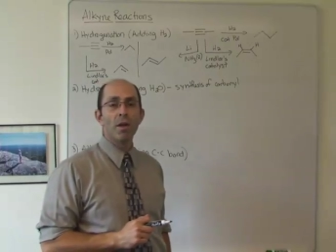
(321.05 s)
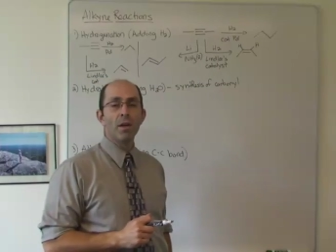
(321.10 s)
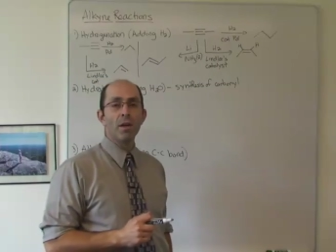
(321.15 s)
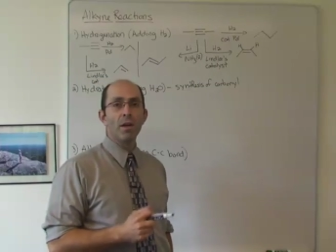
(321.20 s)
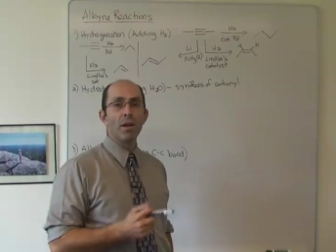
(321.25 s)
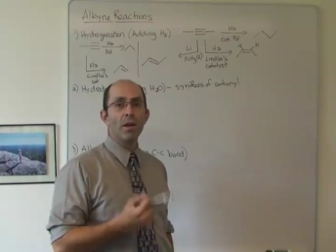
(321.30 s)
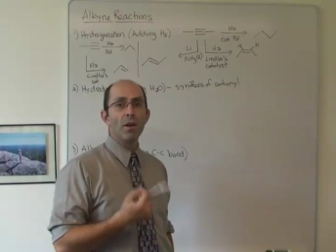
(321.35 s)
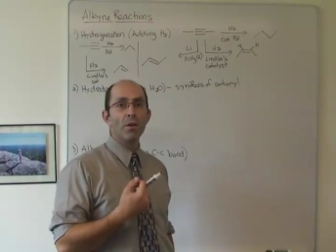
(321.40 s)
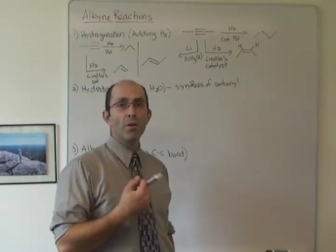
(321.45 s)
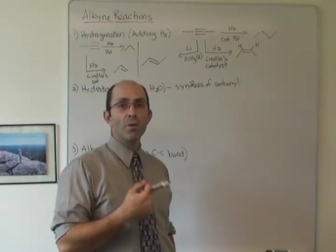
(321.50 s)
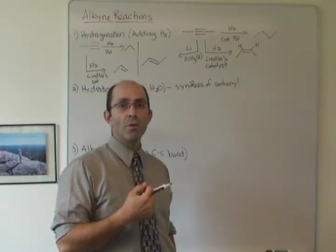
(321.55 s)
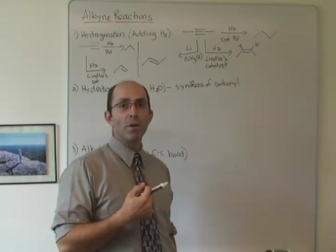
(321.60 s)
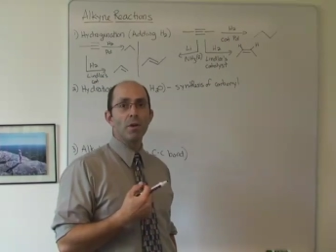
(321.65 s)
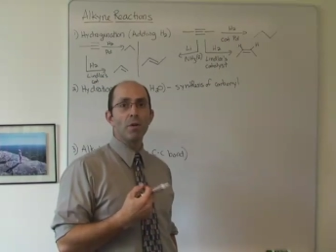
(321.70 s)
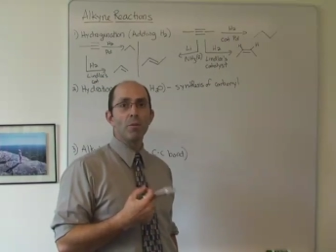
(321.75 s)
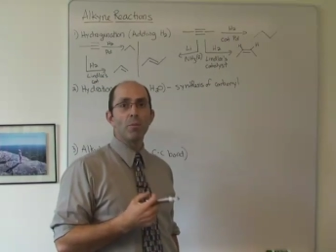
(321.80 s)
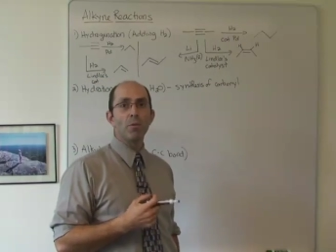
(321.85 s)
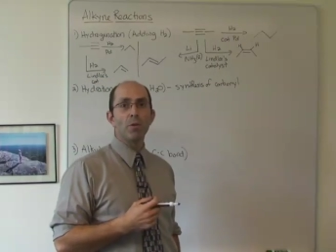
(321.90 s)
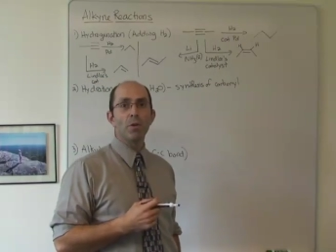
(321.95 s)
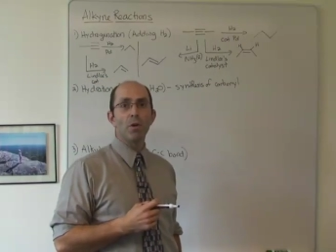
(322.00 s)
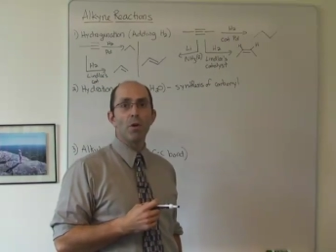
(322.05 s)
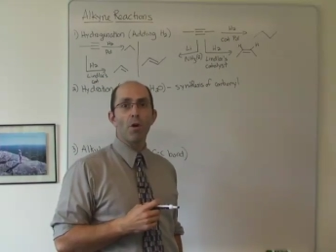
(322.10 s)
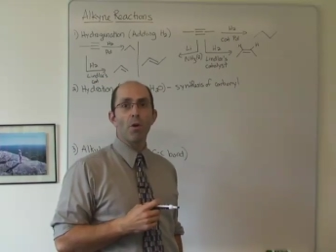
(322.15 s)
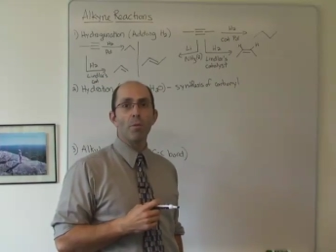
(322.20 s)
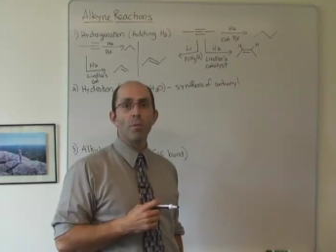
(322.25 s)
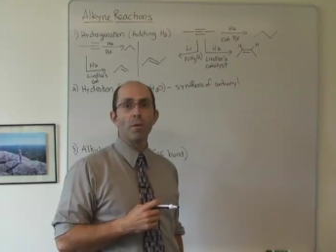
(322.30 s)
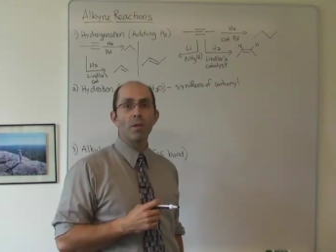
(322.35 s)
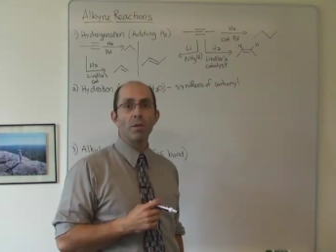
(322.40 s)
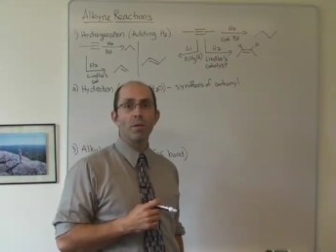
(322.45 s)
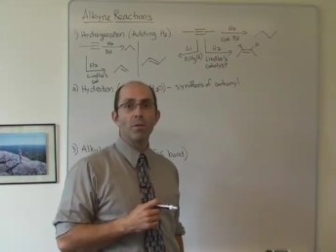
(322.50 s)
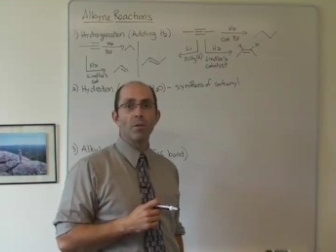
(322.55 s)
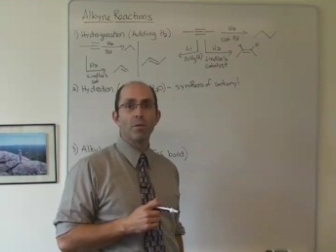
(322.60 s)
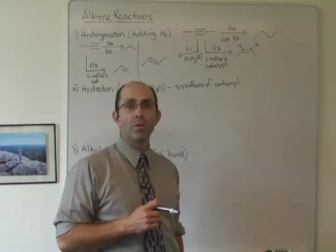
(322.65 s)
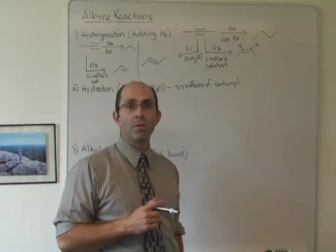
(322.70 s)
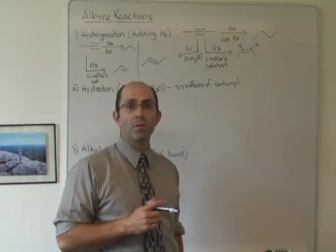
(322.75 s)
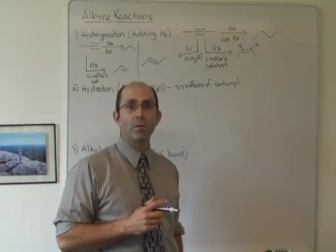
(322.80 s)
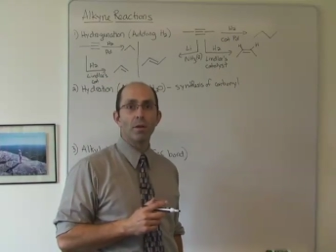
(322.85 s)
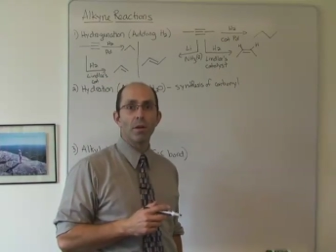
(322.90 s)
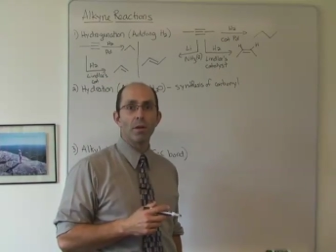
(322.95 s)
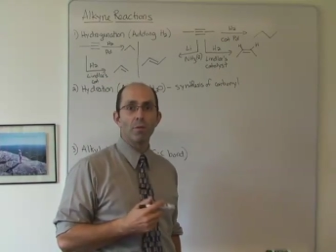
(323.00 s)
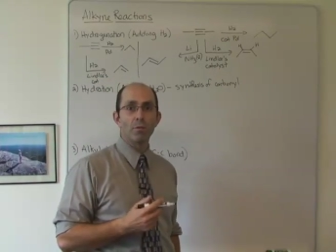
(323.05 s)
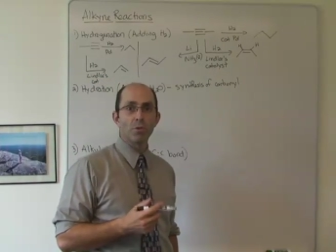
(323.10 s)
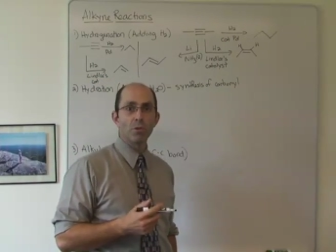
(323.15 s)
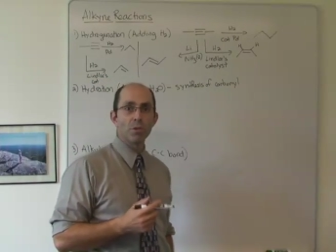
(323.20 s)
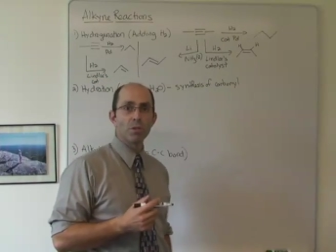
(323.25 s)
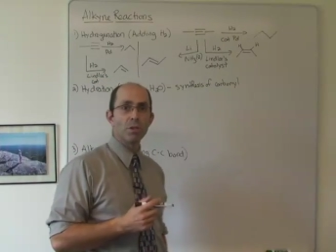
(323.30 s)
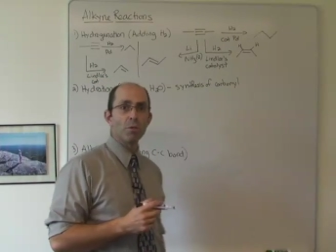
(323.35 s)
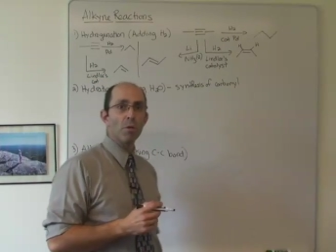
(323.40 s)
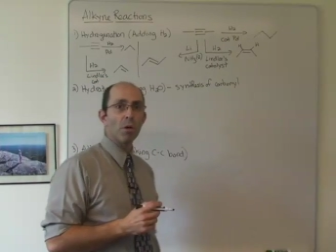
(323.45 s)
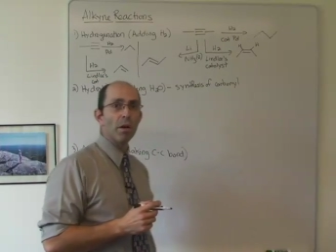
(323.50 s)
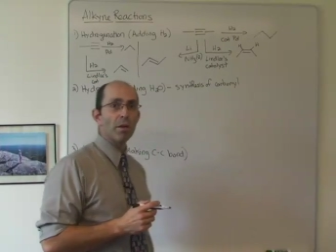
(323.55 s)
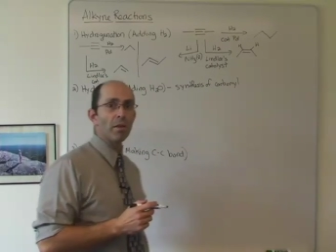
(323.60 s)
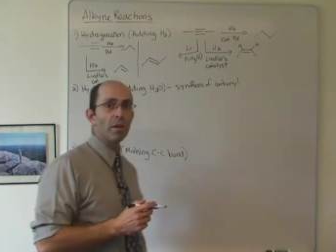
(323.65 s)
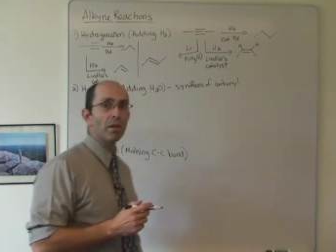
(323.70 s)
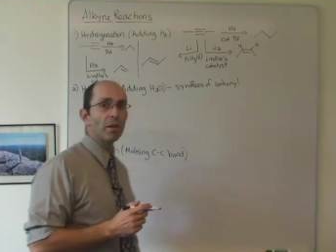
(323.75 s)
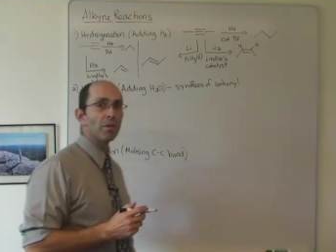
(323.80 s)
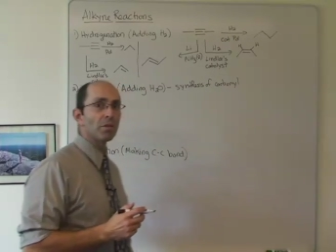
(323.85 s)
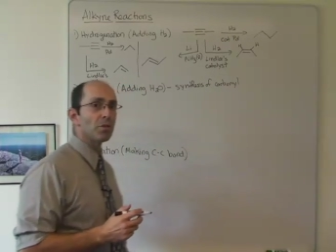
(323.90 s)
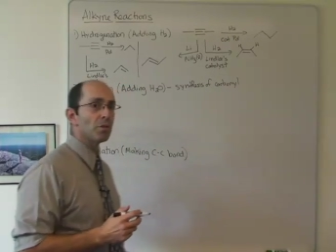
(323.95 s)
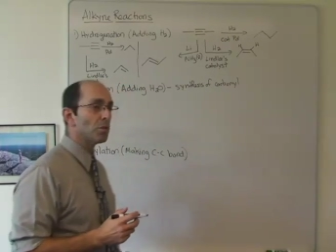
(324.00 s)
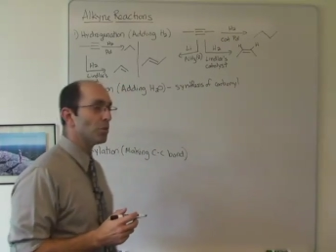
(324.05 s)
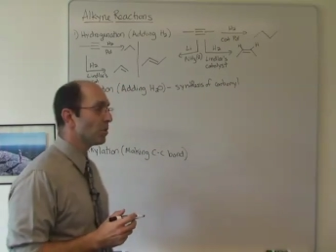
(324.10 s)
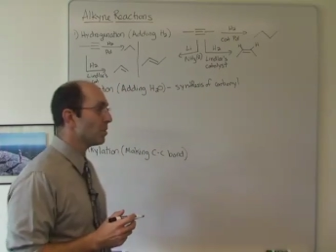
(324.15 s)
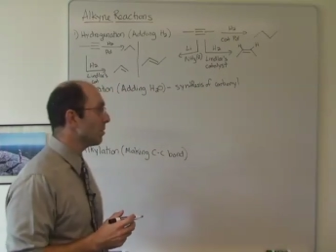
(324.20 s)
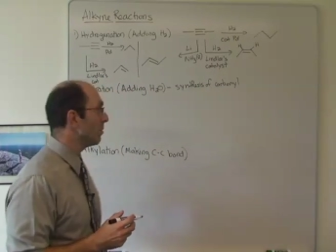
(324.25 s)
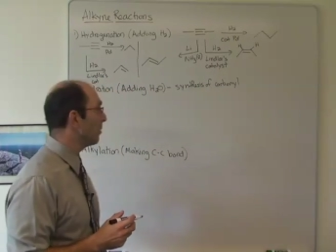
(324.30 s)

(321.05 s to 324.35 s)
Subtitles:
here you end up with a carbonyl, right? And we'll see why that is in just a